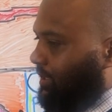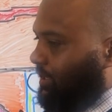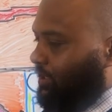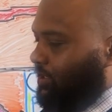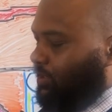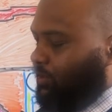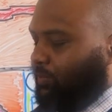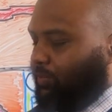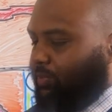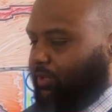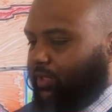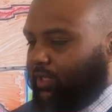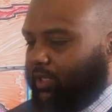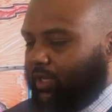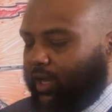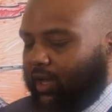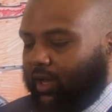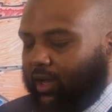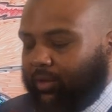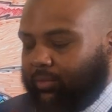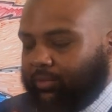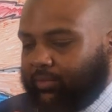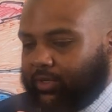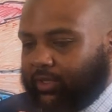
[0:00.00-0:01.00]
is
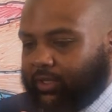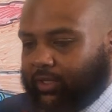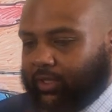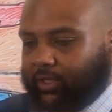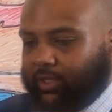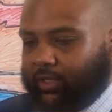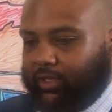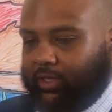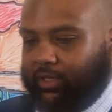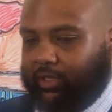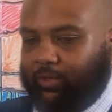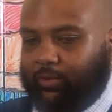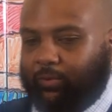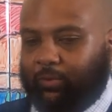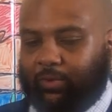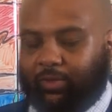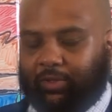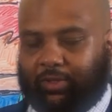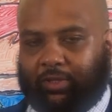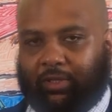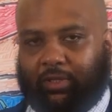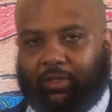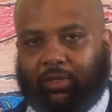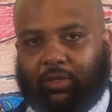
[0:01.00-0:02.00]
predominantly
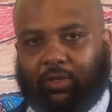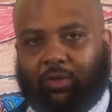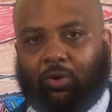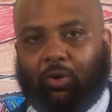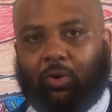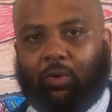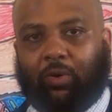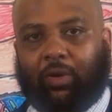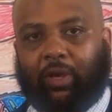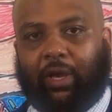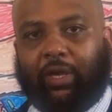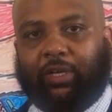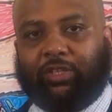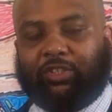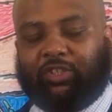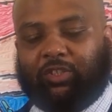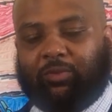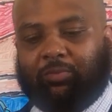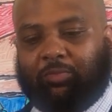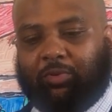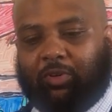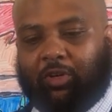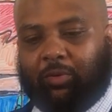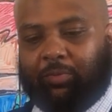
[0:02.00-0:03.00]
within the Caucasian
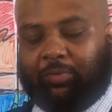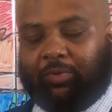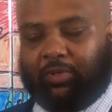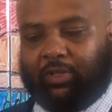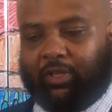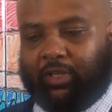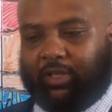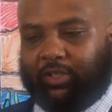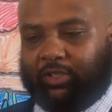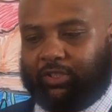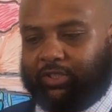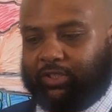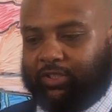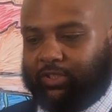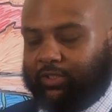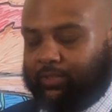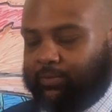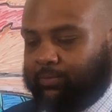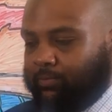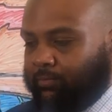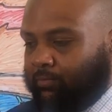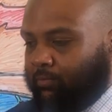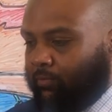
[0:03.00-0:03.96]
population.